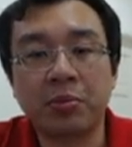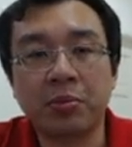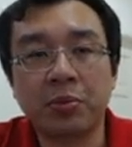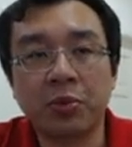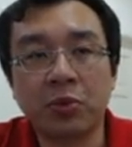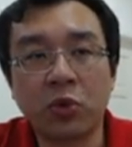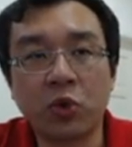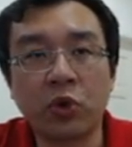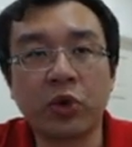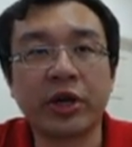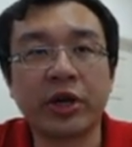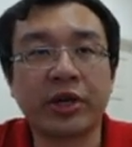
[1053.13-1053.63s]

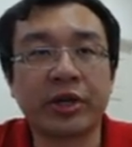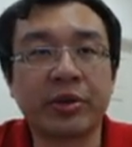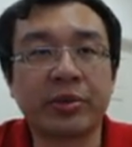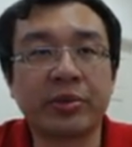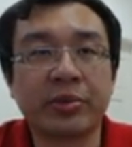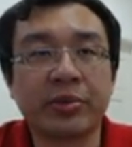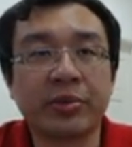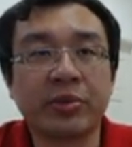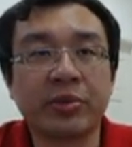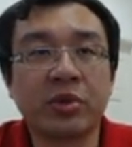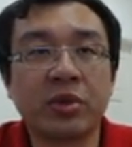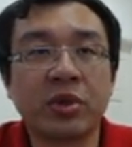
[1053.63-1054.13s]
queen.
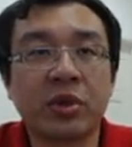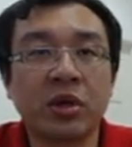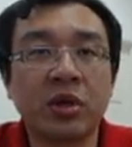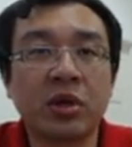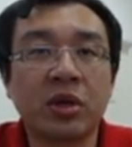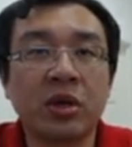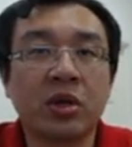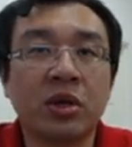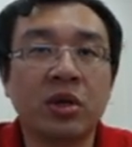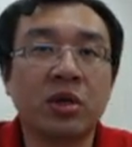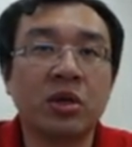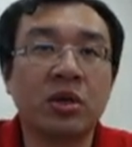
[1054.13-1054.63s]

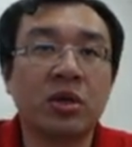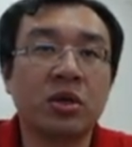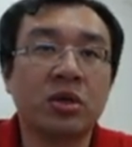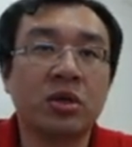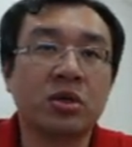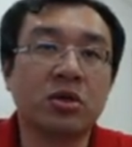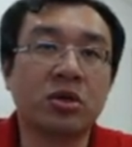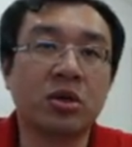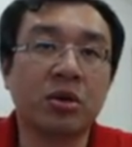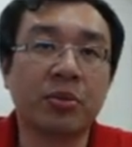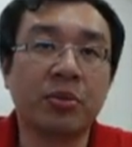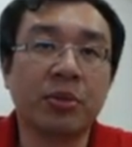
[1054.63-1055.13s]

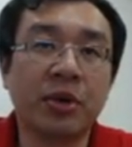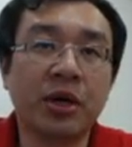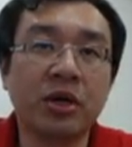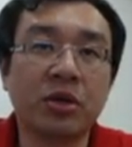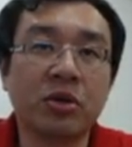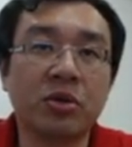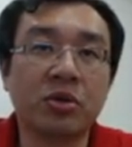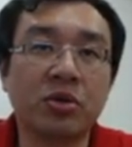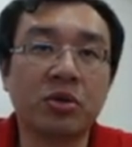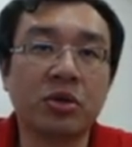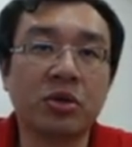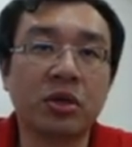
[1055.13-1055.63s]
So back
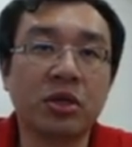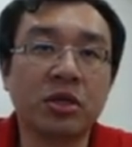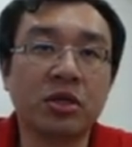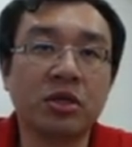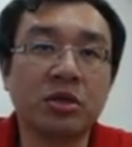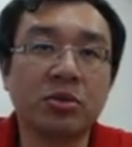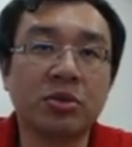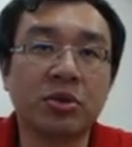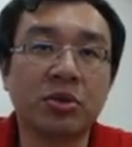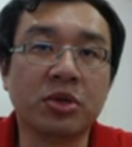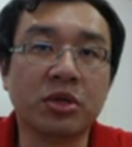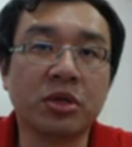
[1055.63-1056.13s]
to this
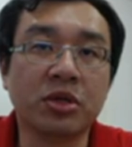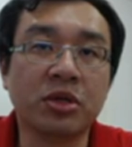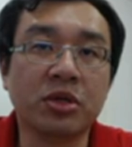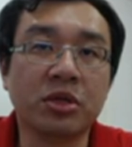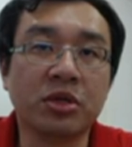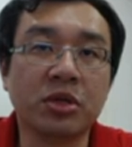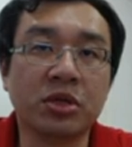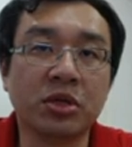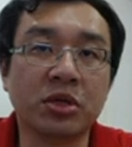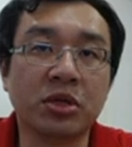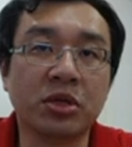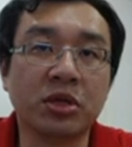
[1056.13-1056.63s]

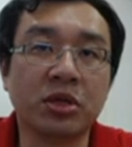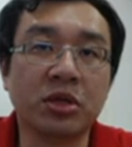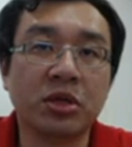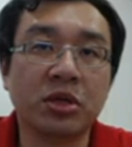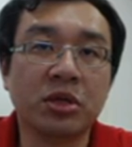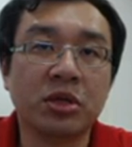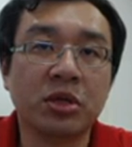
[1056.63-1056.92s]
position,